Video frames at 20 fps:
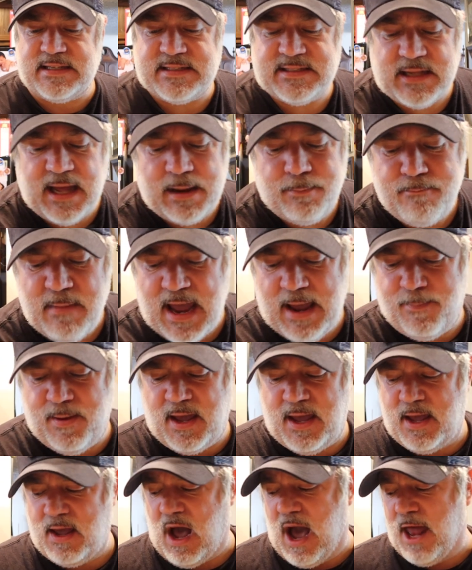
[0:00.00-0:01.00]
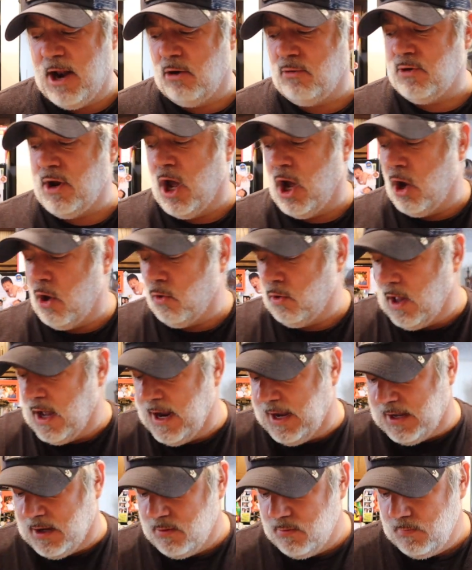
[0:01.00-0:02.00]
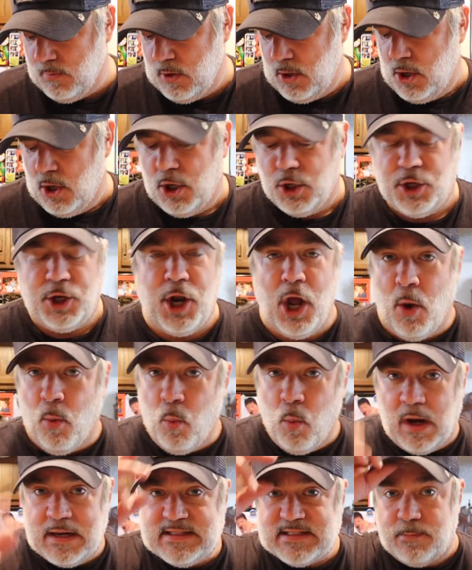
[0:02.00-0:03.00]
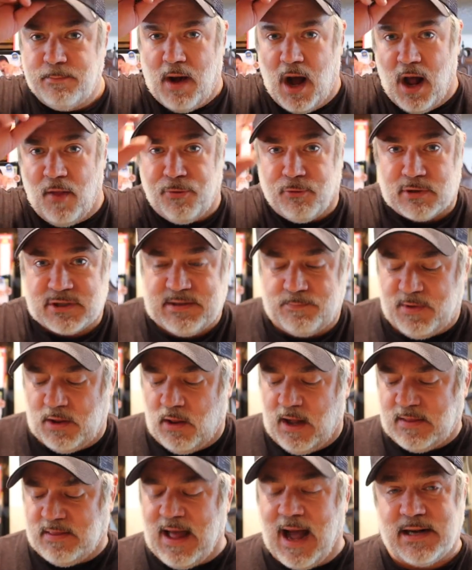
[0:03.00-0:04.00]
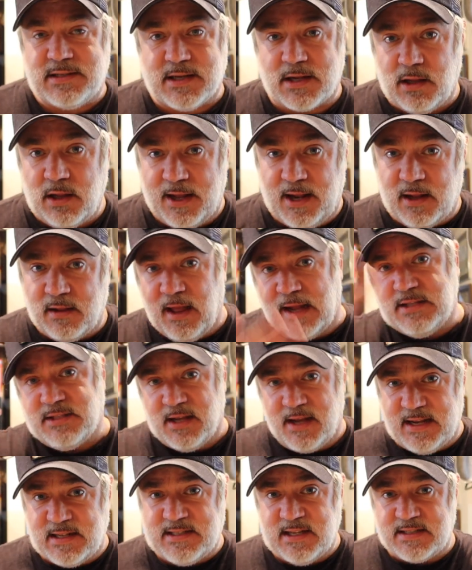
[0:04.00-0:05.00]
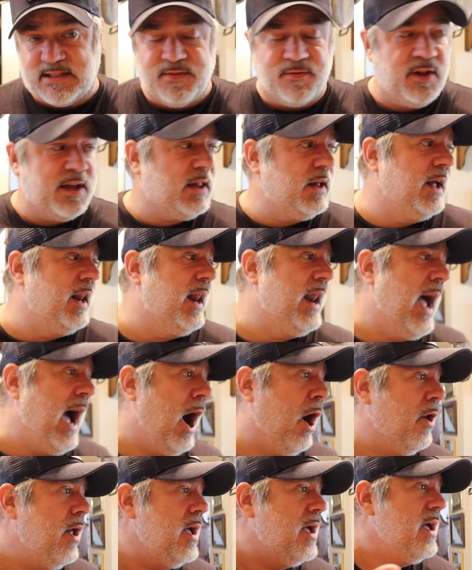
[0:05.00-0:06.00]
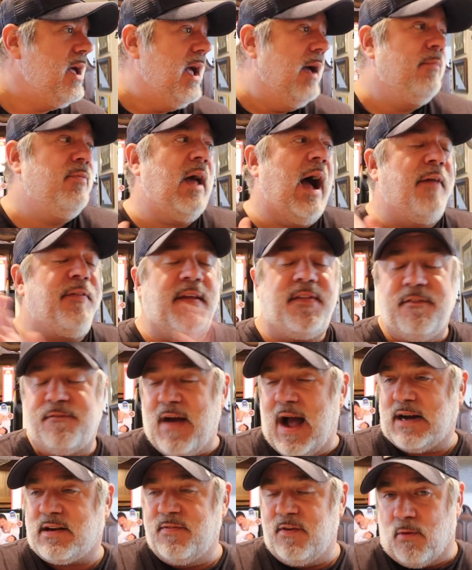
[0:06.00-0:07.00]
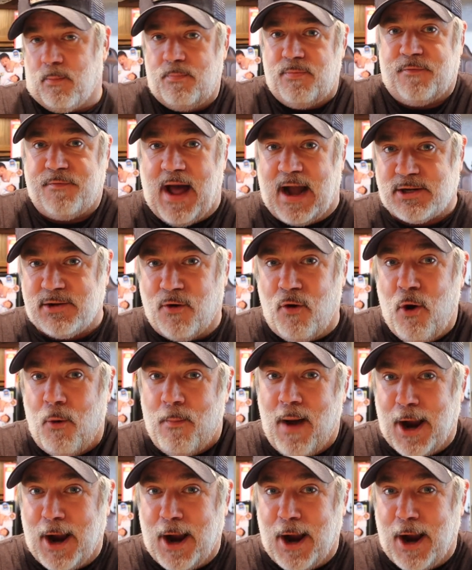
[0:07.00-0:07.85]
this like maybe, I don't know, like, you know, once a month or something like that to clean it, like to intensively clean it out, I think the fact of the, the fact of our